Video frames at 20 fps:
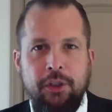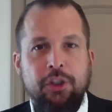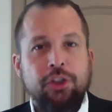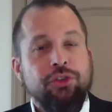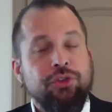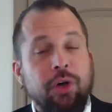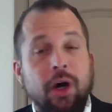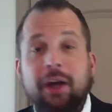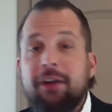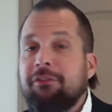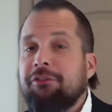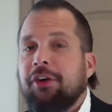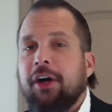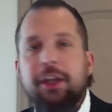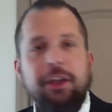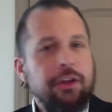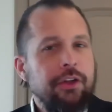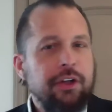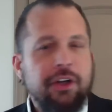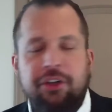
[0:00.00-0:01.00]
So I
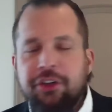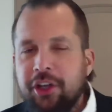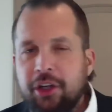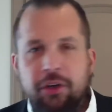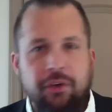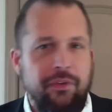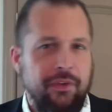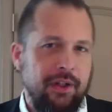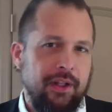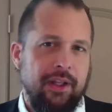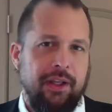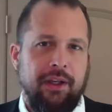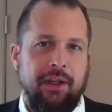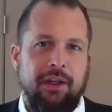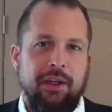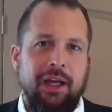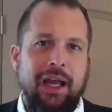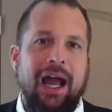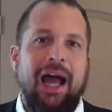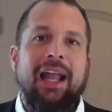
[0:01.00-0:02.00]
invite you to click on the link.
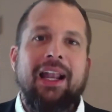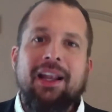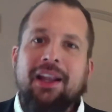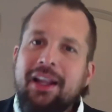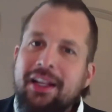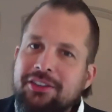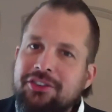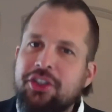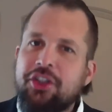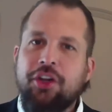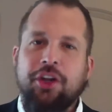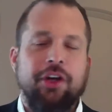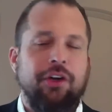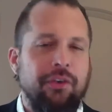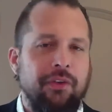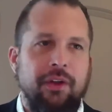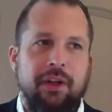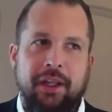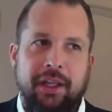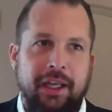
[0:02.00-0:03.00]
At least click on
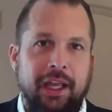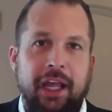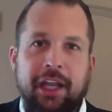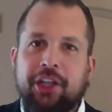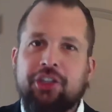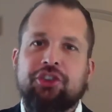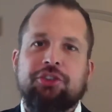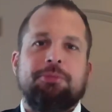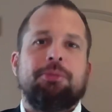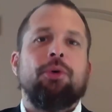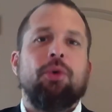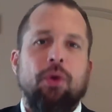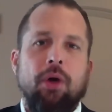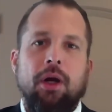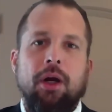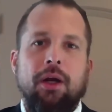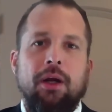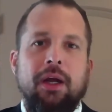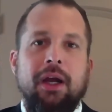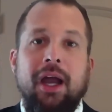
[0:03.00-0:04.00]
the link and
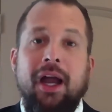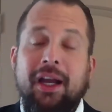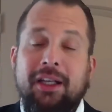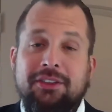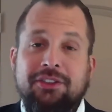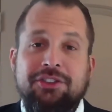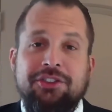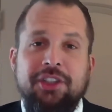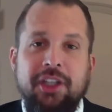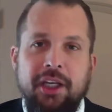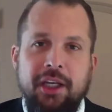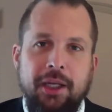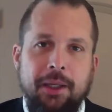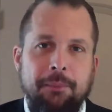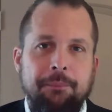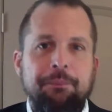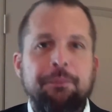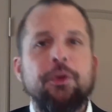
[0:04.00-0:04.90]
explore and see.